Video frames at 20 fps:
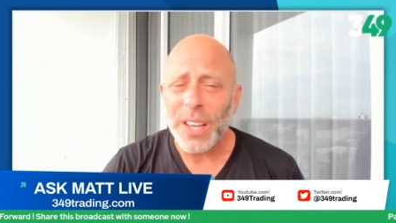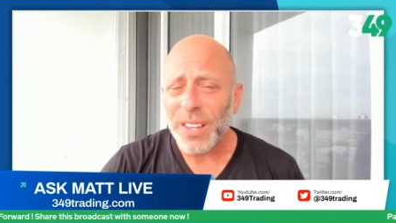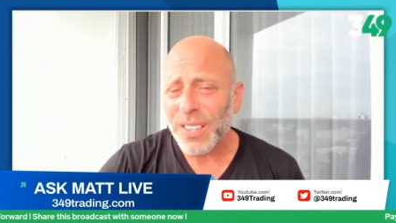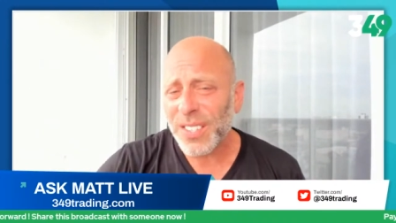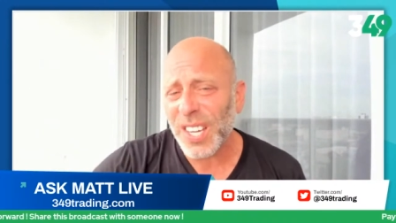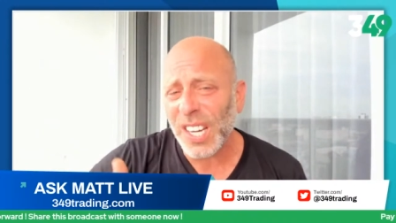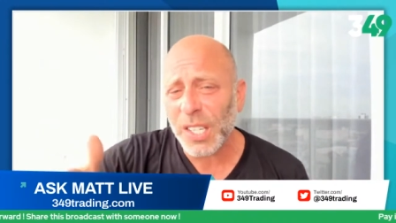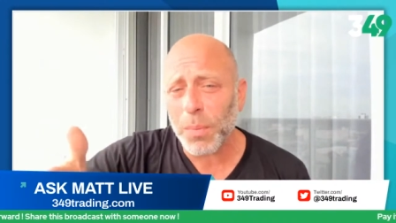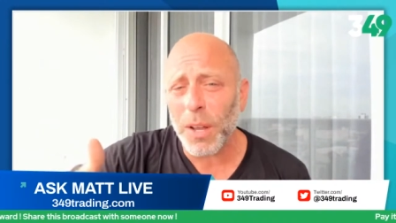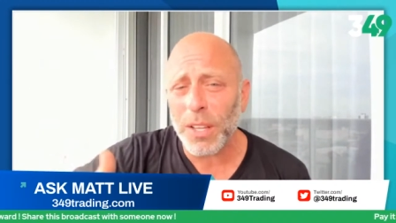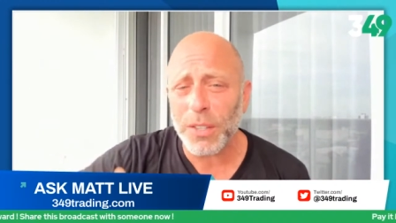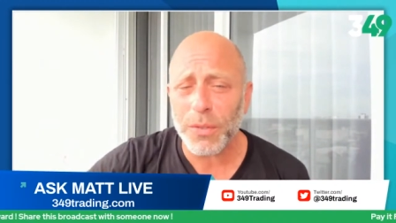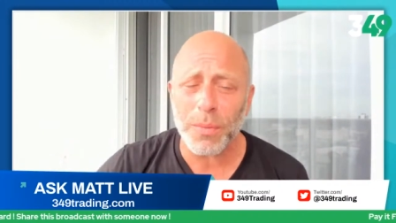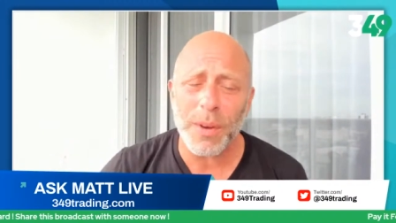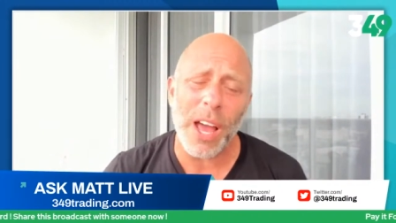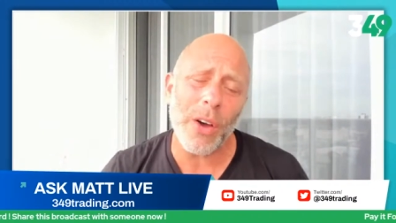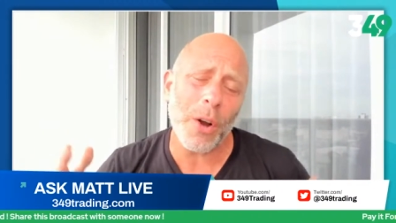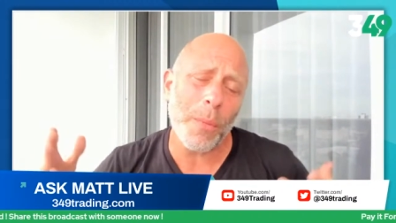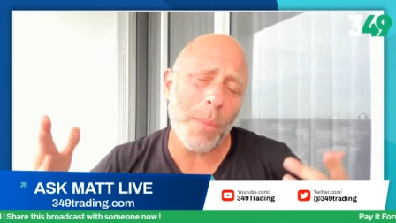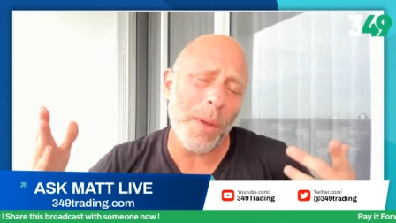6 months from
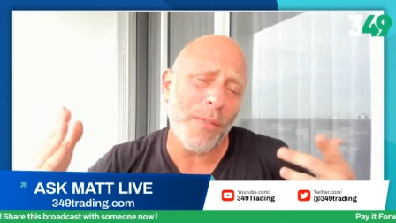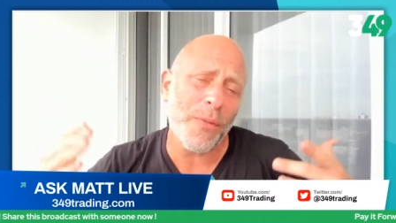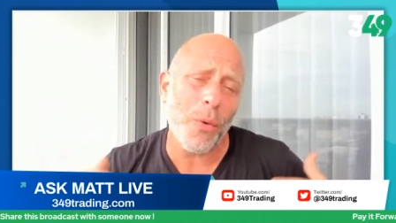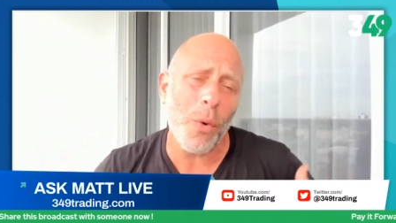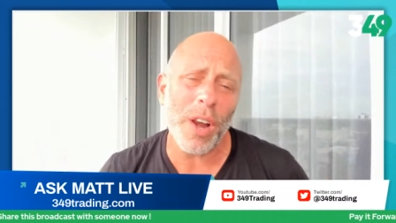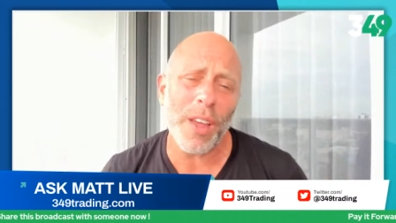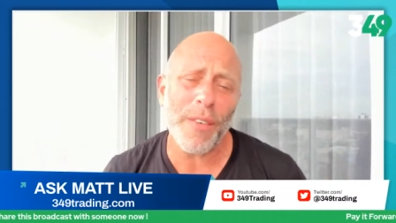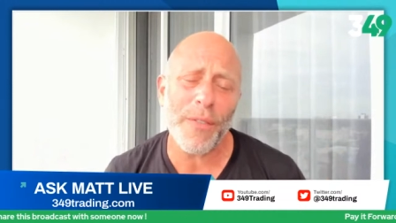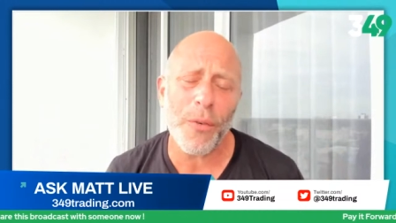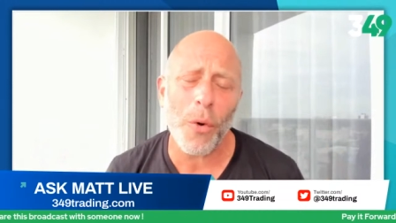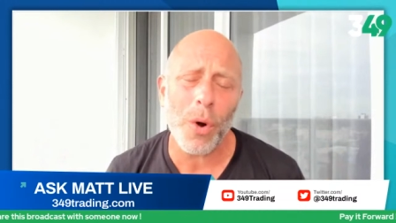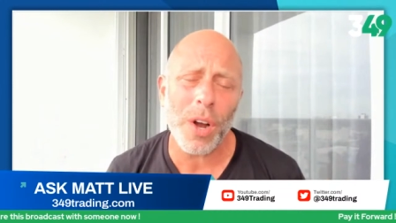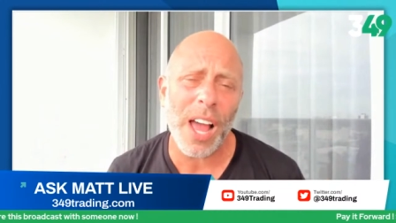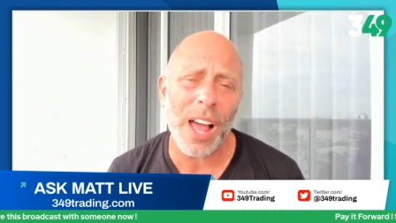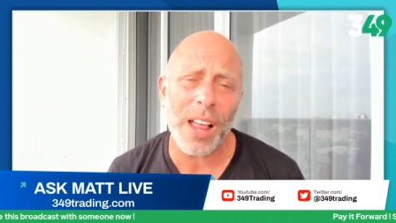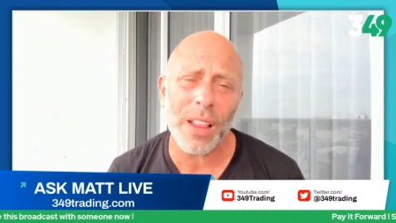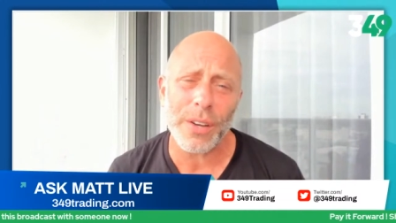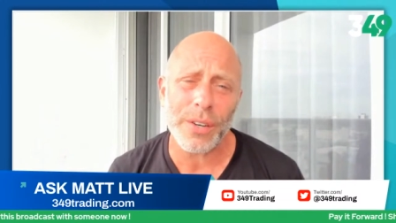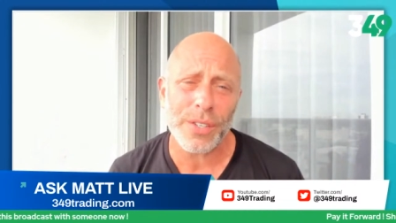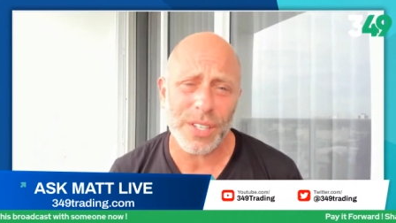now, it'll be
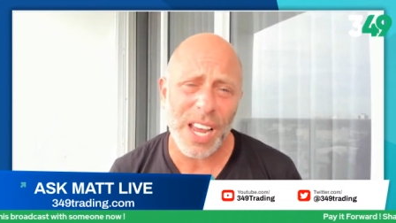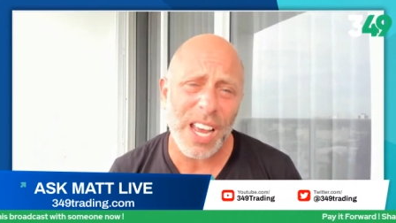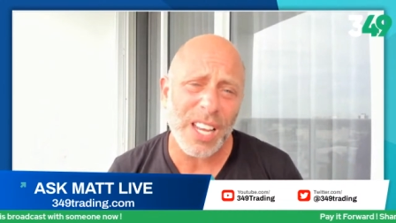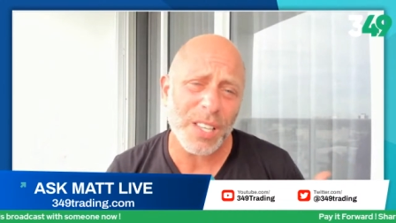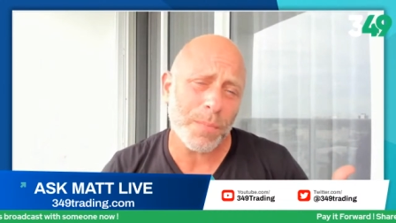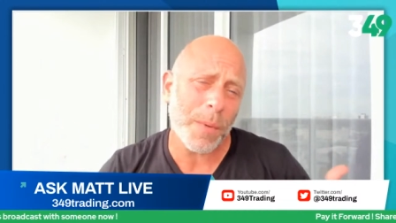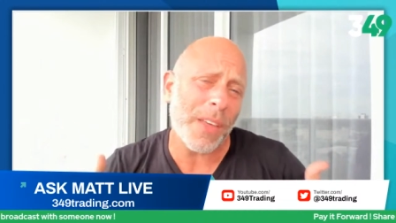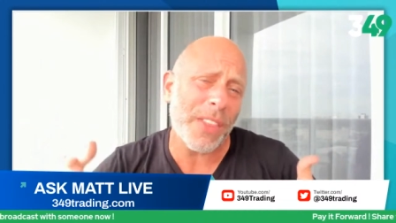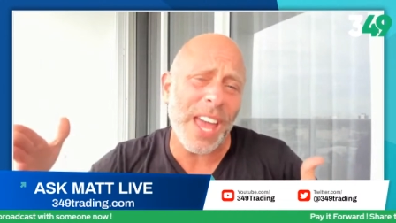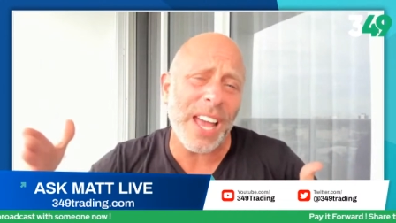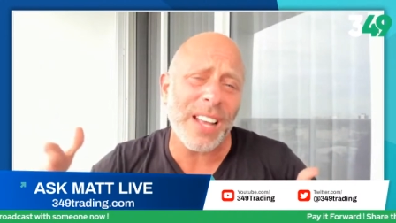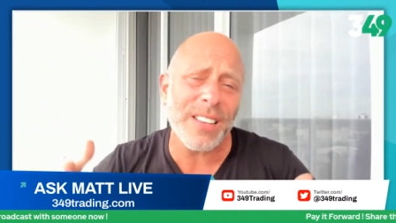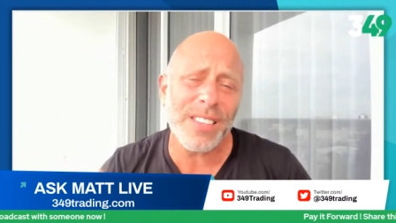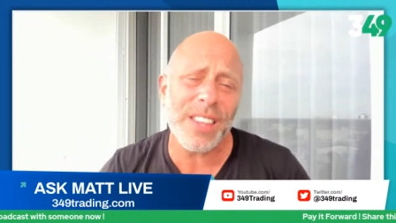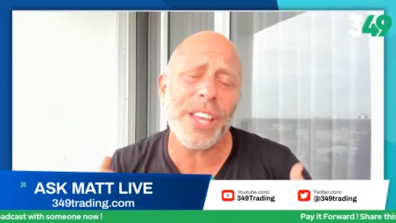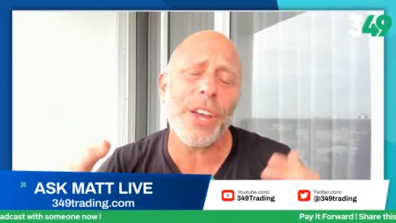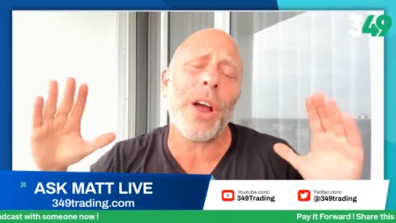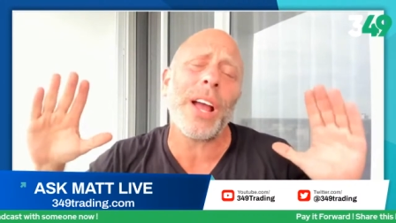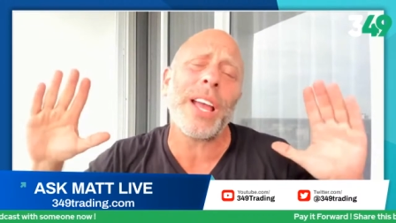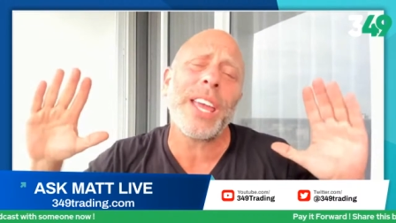$44. Yes, by the end of
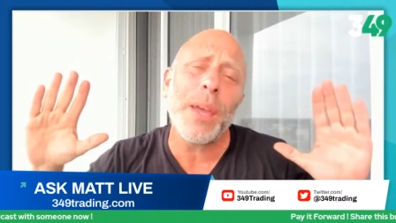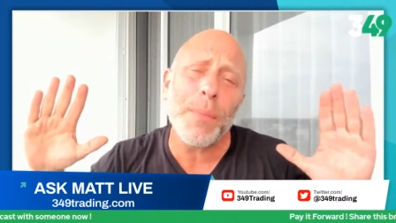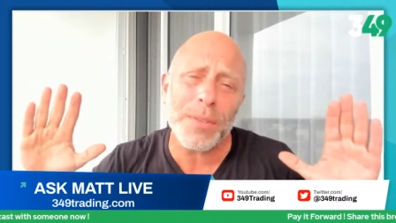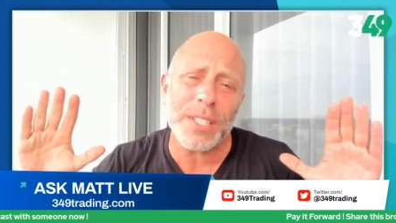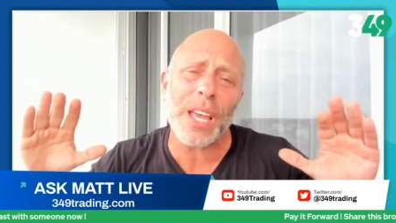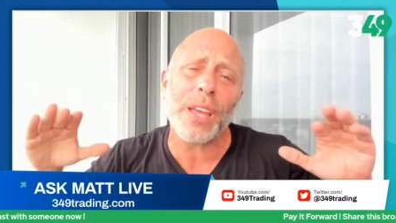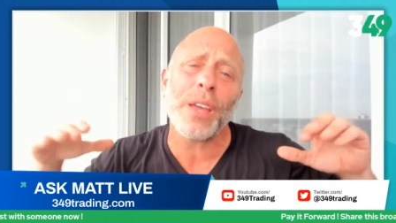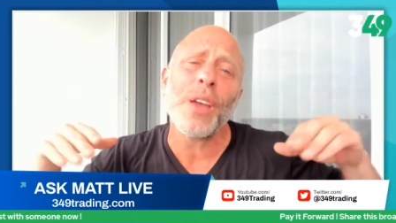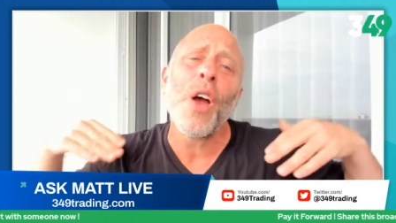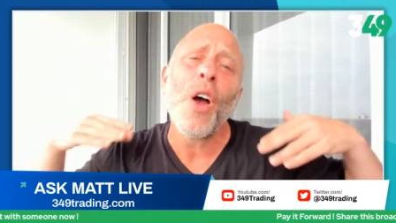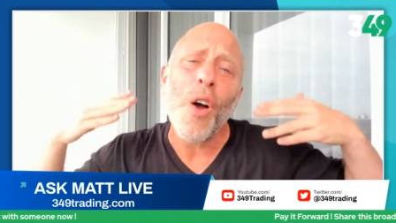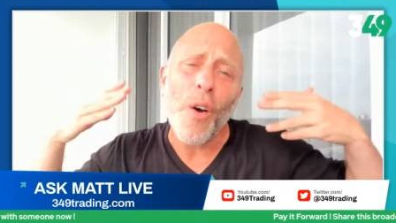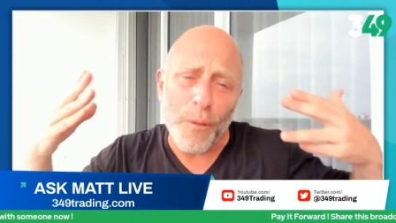the year, I keep saying